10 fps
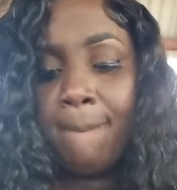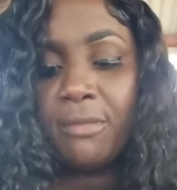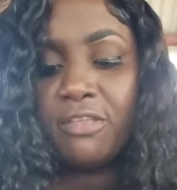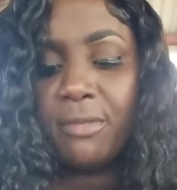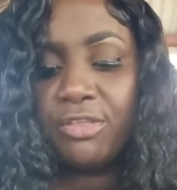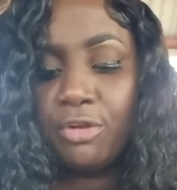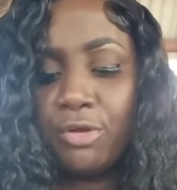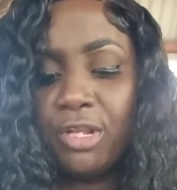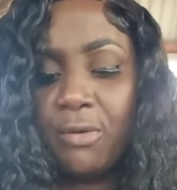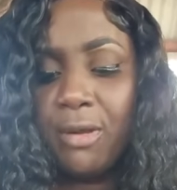I said, I'm
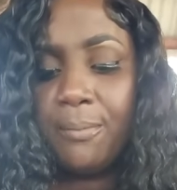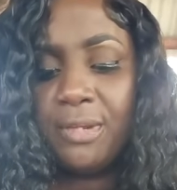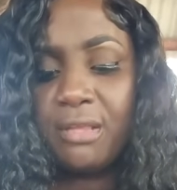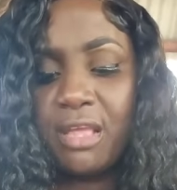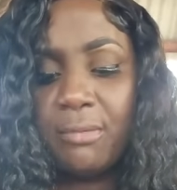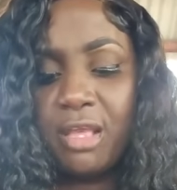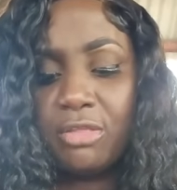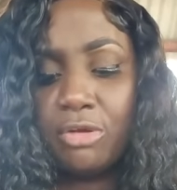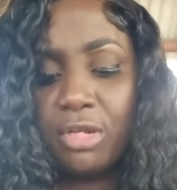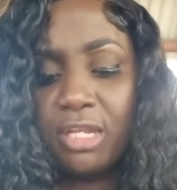sitting in one place, and I
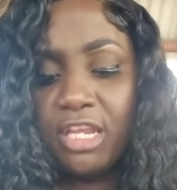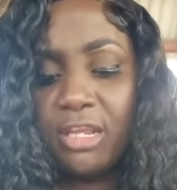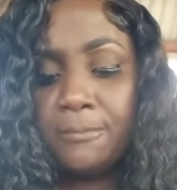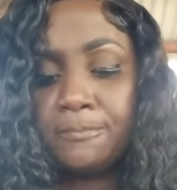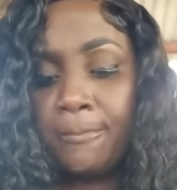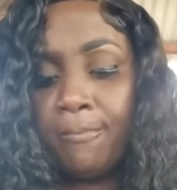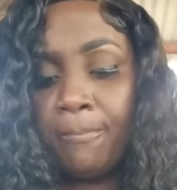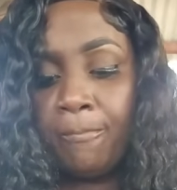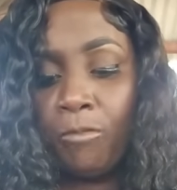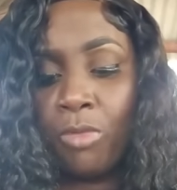said, some lady
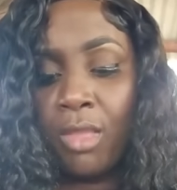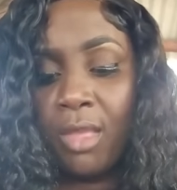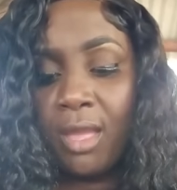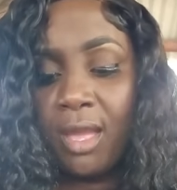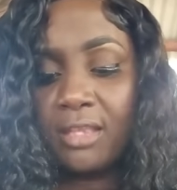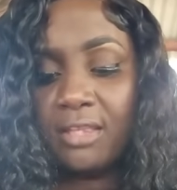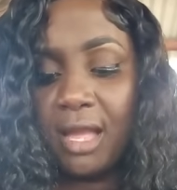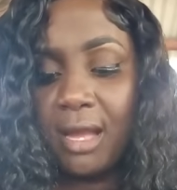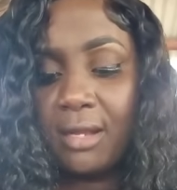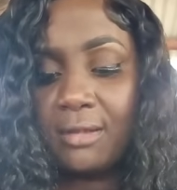
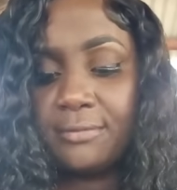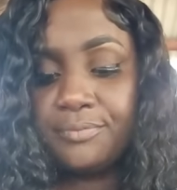attack.